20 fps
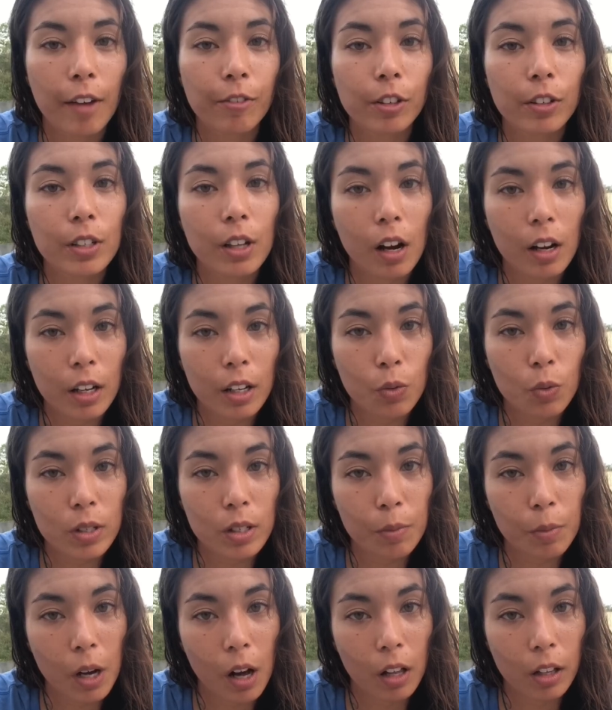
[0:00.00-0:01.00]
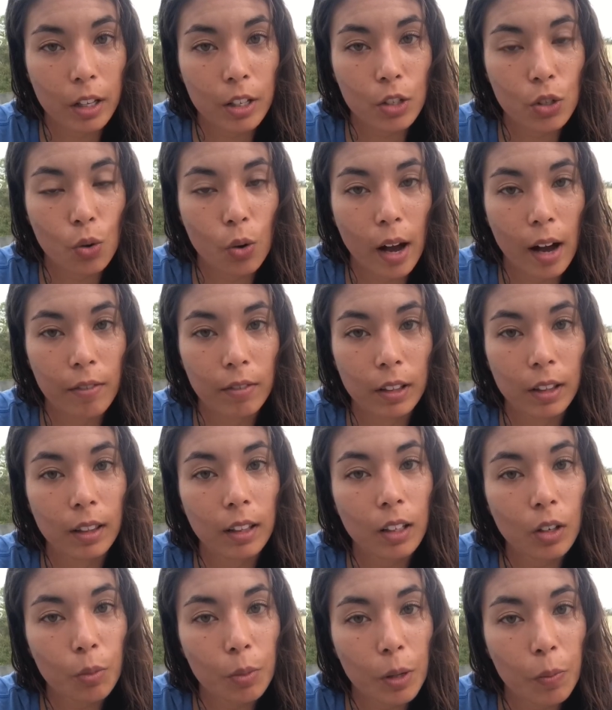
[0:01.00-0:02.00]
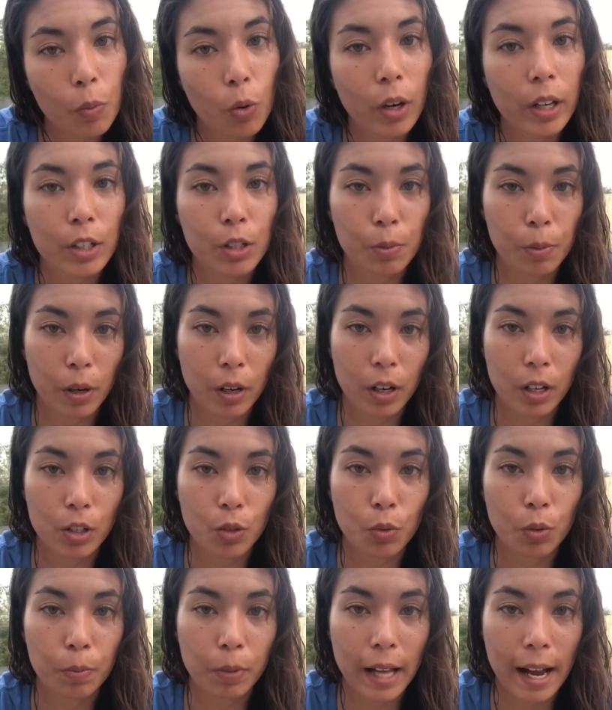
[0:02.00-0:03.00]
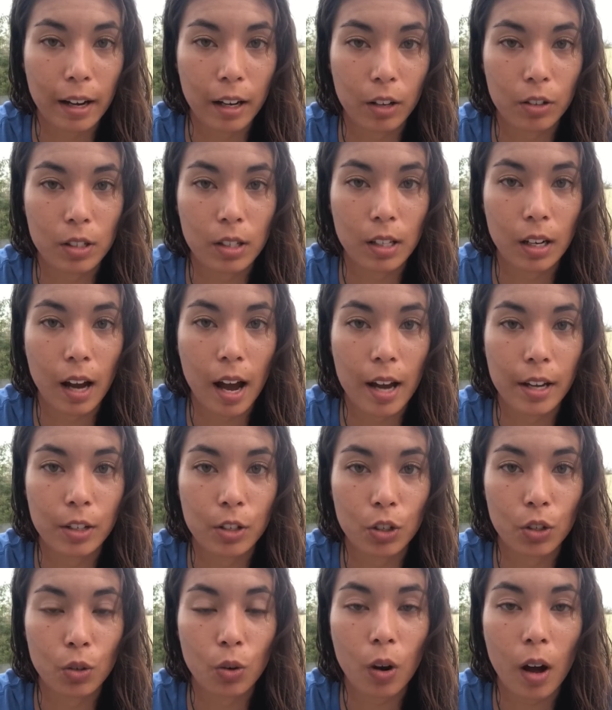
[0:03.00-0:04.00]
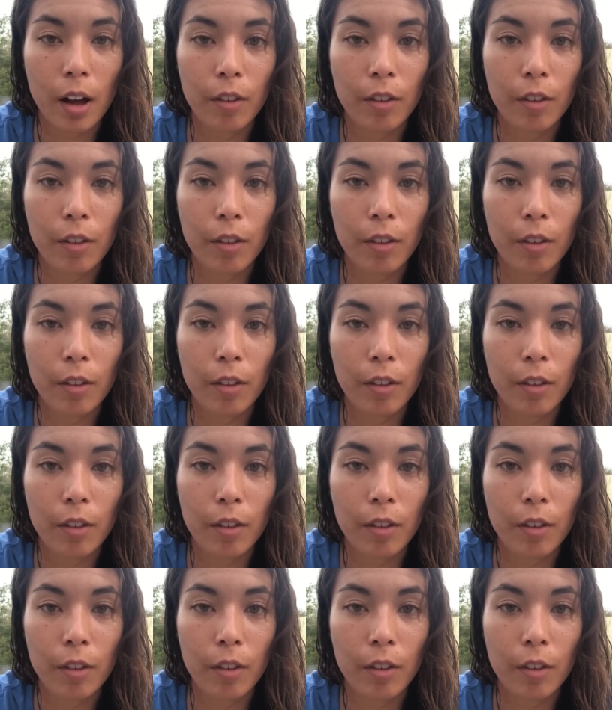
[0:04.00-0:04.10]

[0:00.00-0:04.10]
After talking with some colleagues who have a little bit more experience with blackouts than I do,